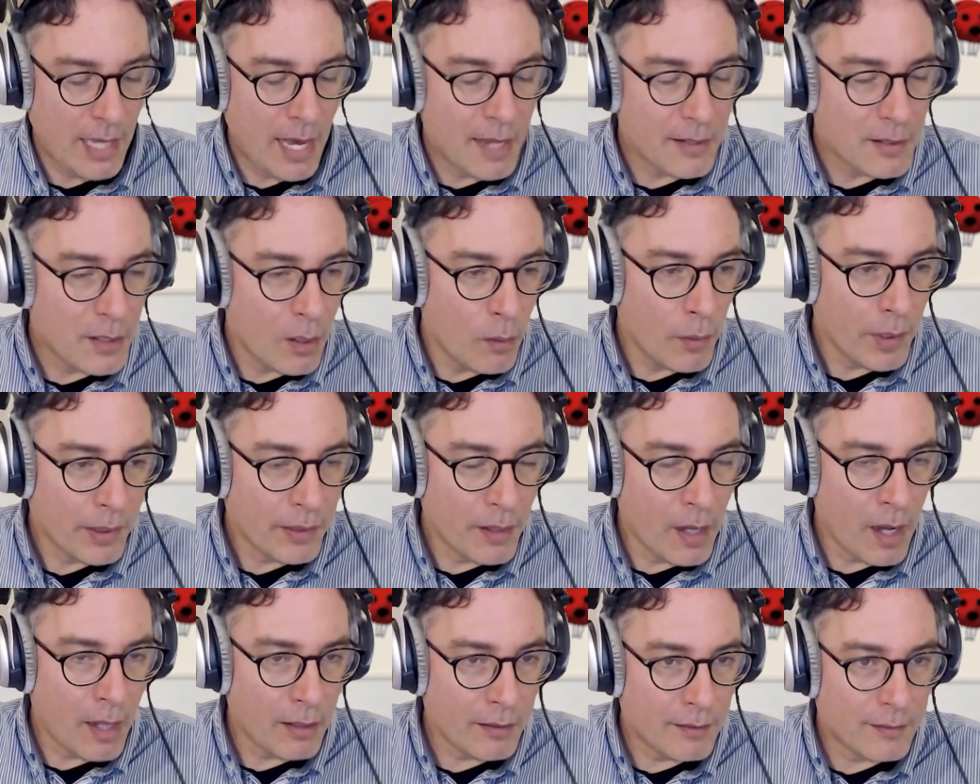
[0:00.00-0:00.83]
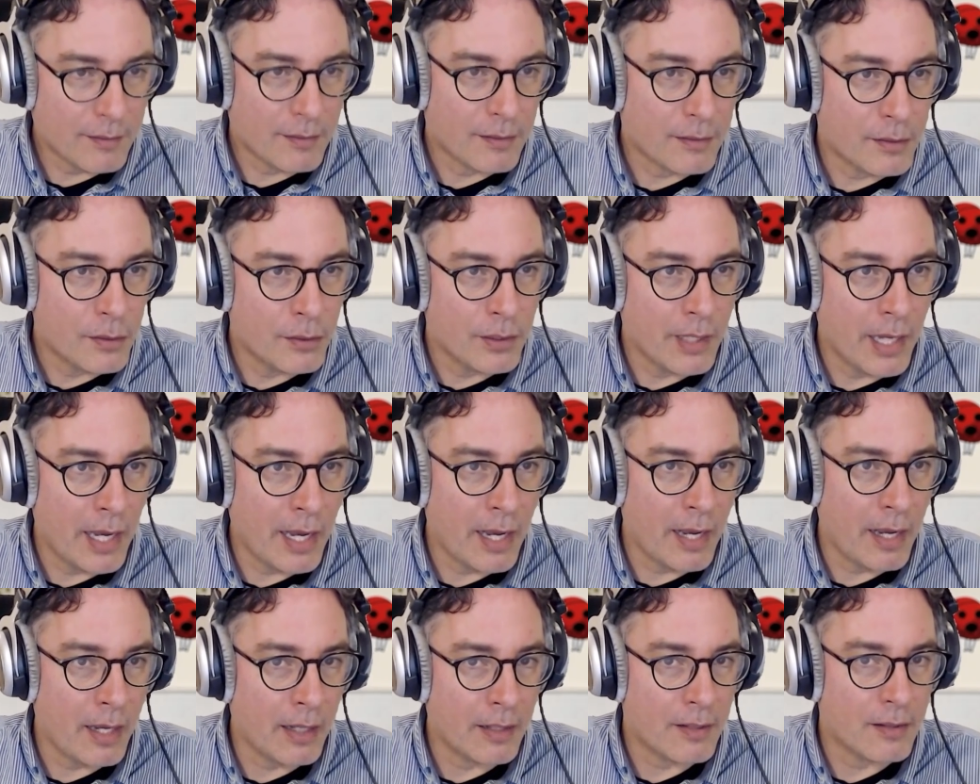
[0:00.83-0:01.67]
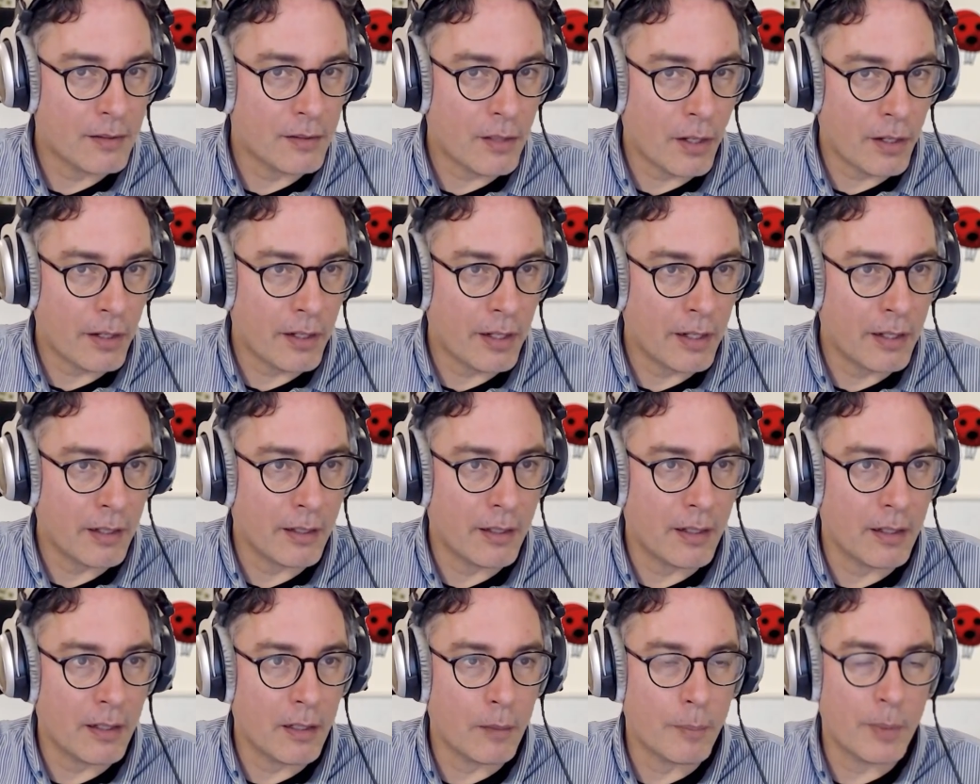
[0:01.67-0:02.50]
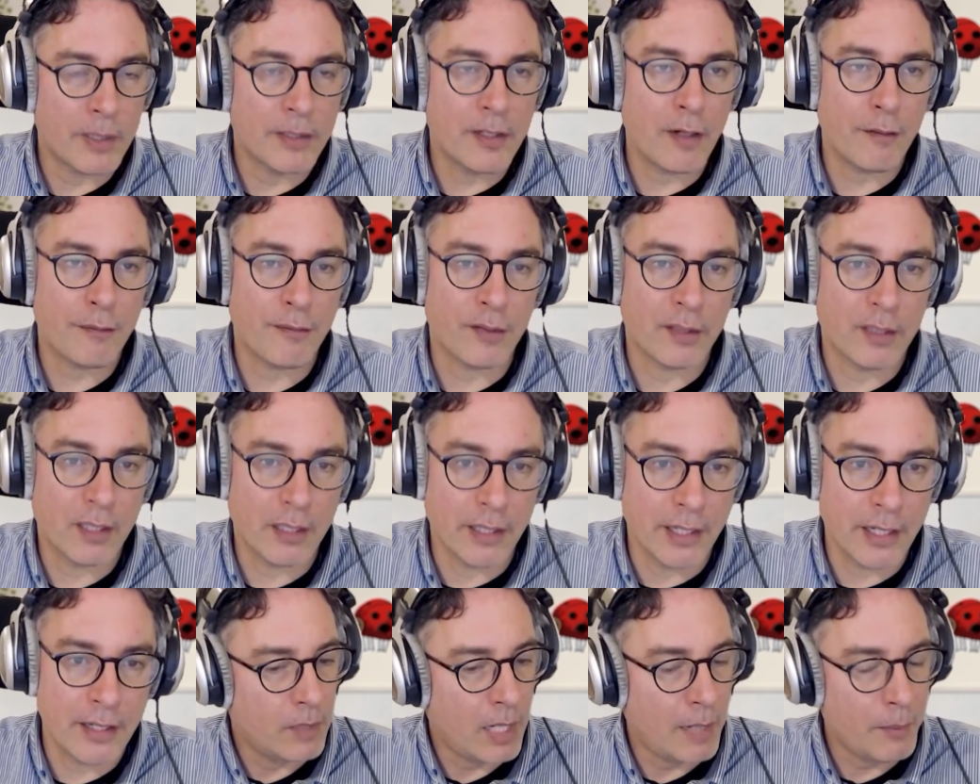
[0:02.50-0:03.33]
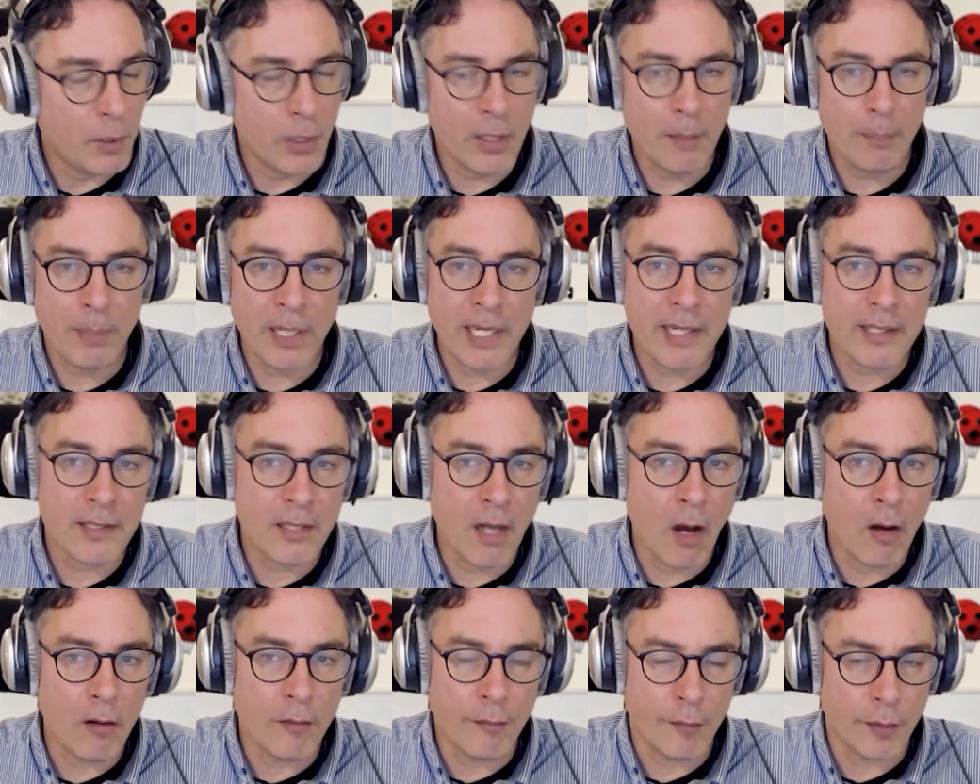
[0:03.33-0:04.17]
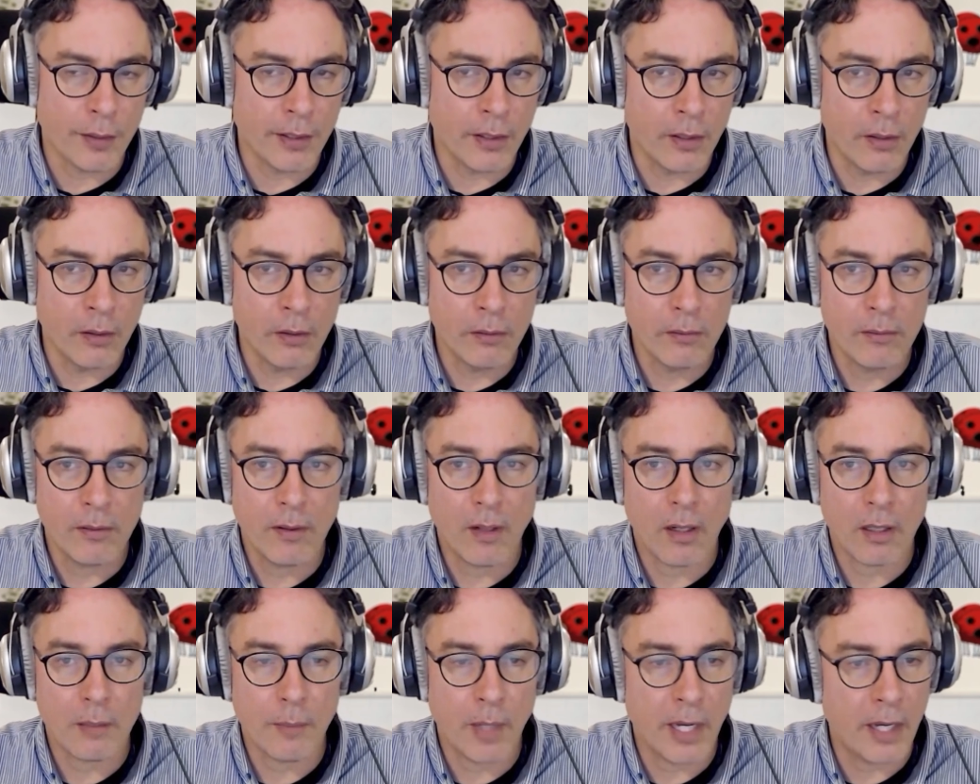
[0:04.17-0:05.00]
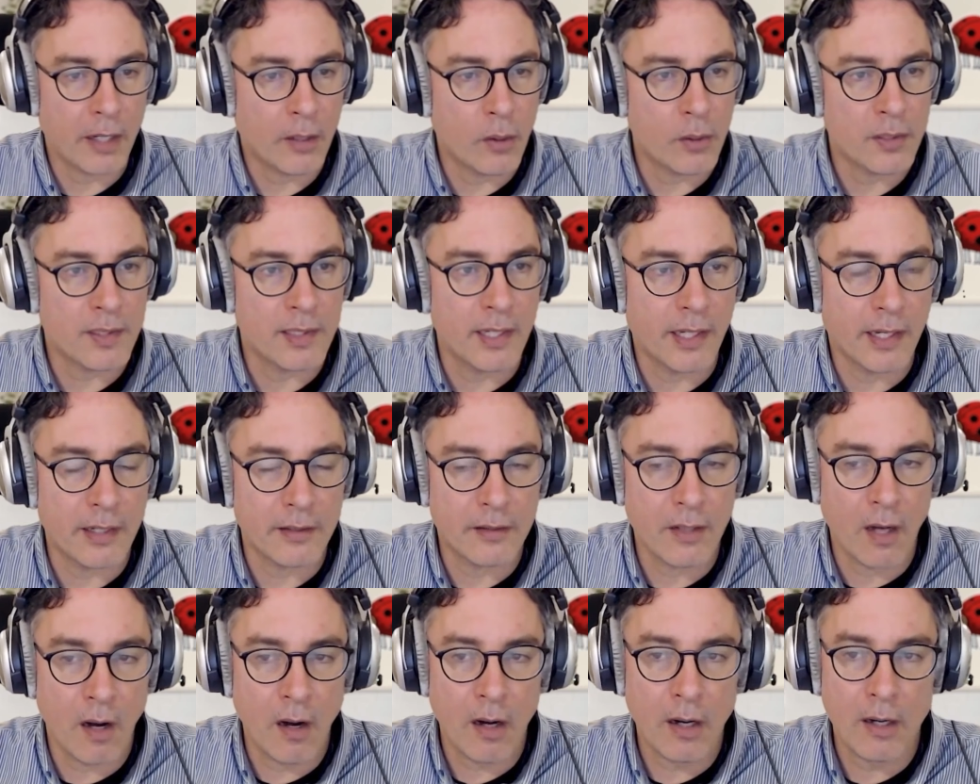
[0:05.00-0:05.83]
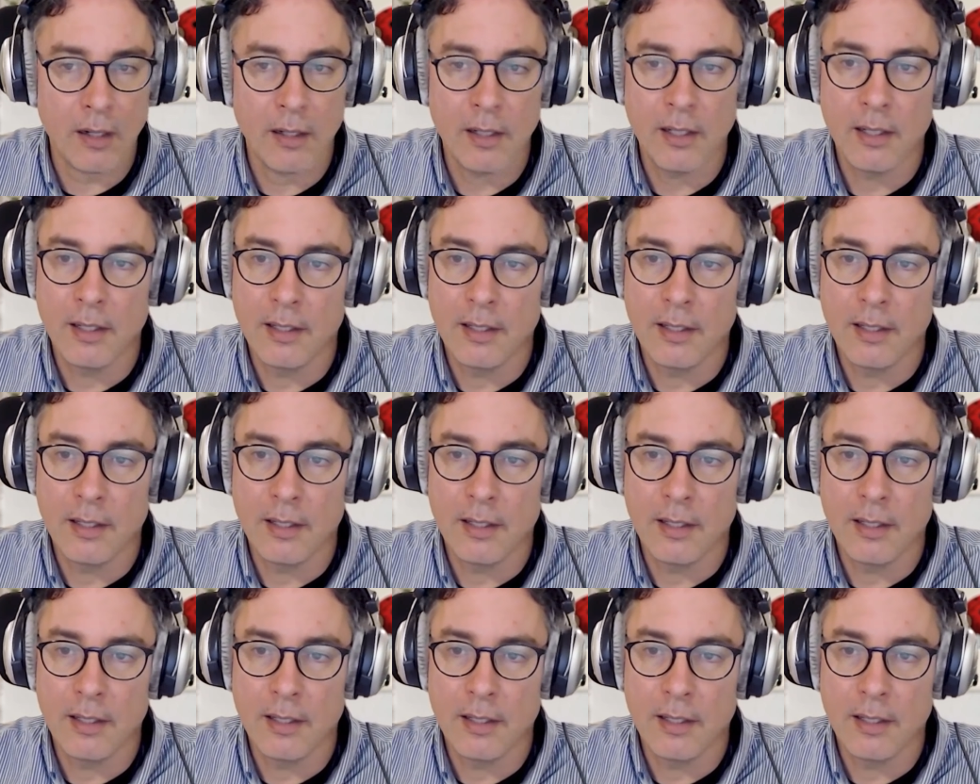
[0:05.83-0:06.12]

so we thought today, starting a little bit differently, I'm going to play a song for you on my acoustic guitar,